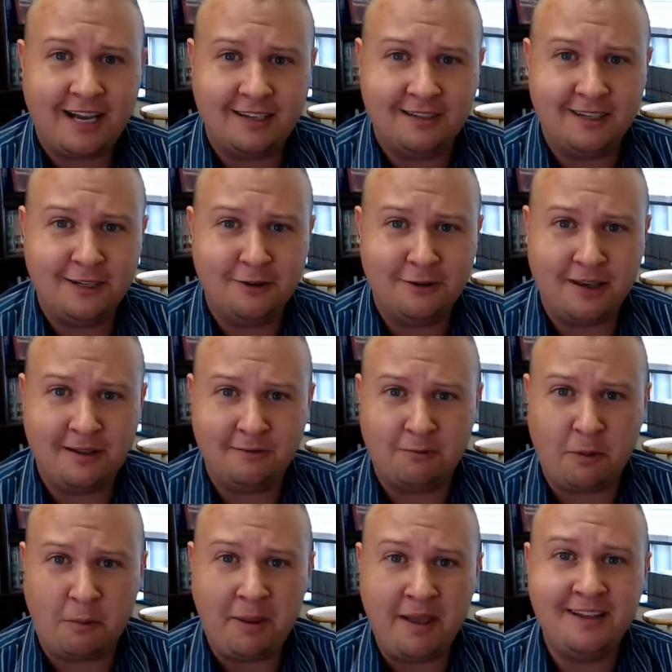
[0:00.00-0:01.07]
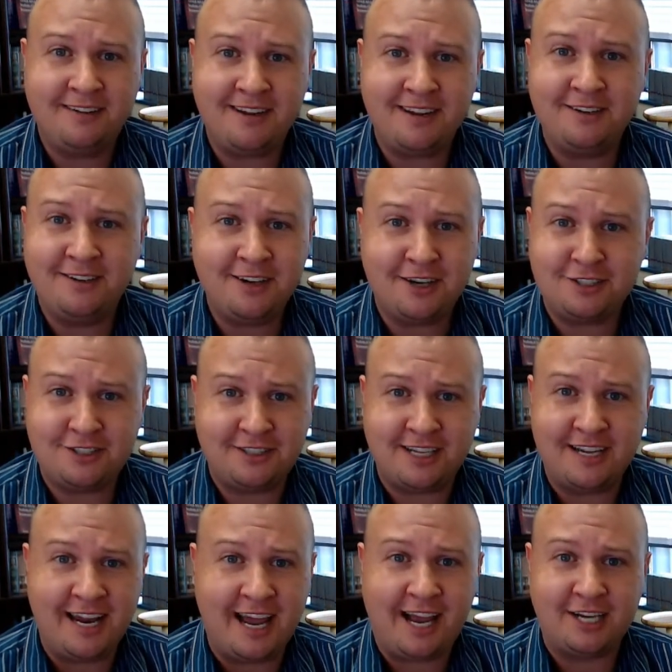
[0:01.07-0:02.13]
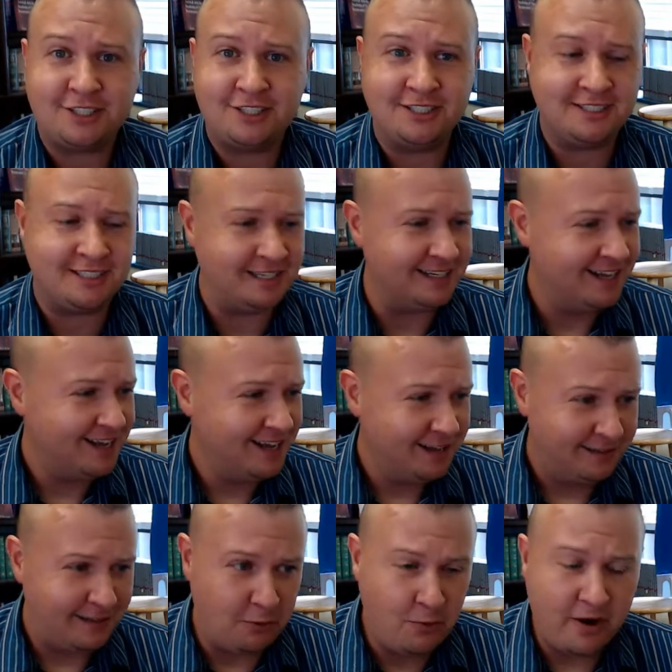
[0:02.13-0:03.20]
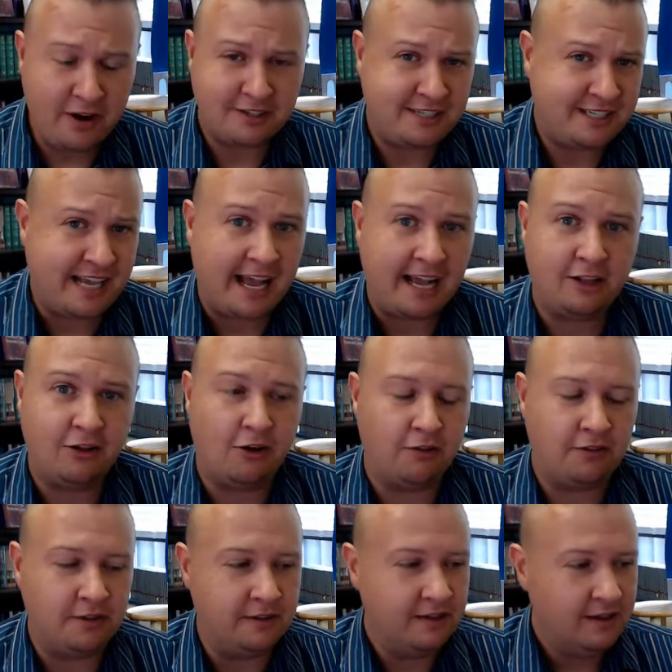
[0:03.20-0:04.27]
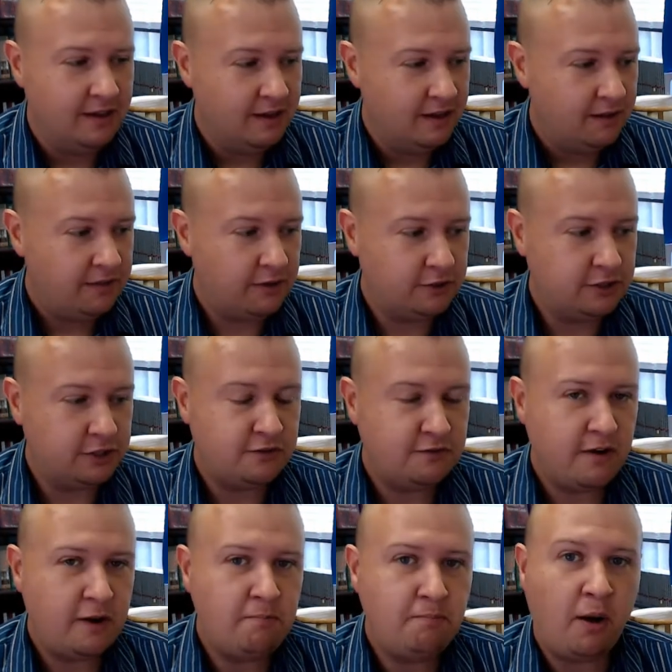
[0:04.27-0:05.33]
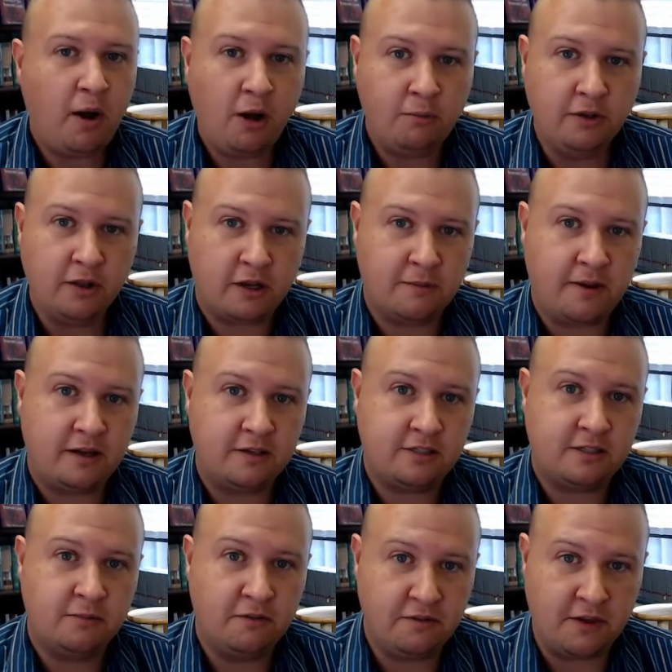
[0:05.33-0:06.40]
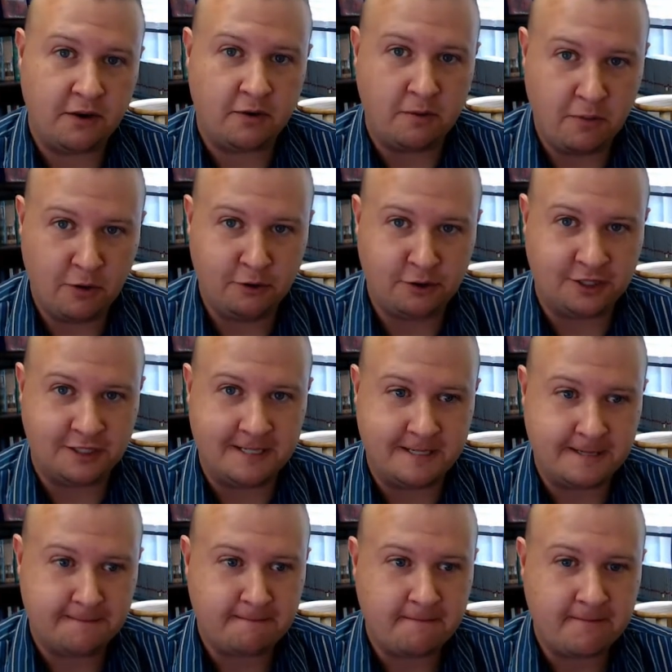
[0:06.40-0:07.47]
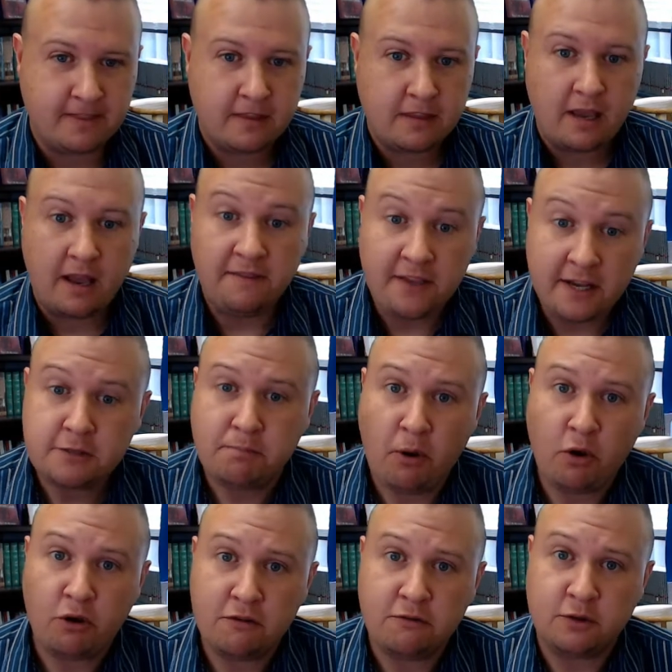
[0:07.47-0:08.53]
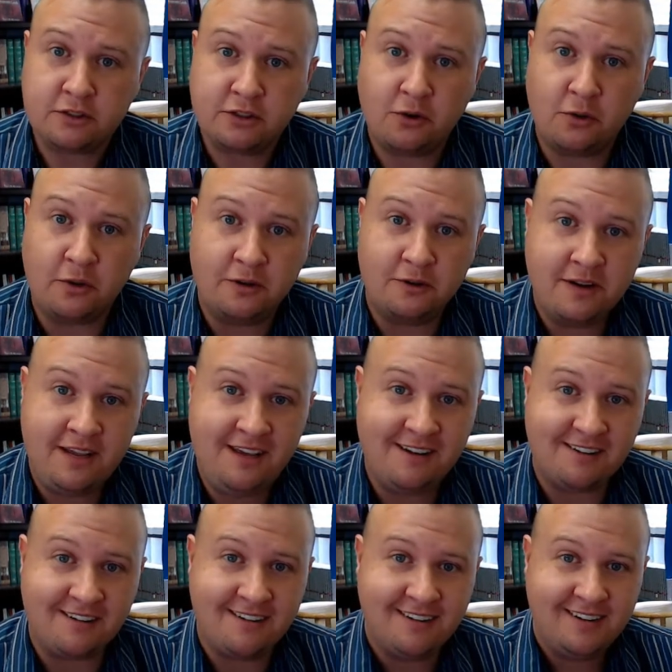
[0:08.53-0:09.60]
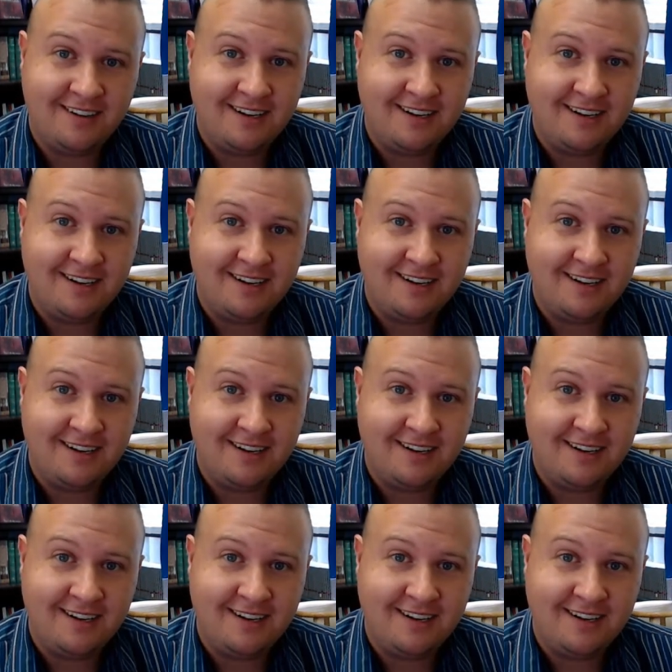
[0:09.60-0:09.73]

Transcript: You know, they repent in dust and ashes and they wear sackcloth and they're just very public about some of their emotions. And that's part of what's going on here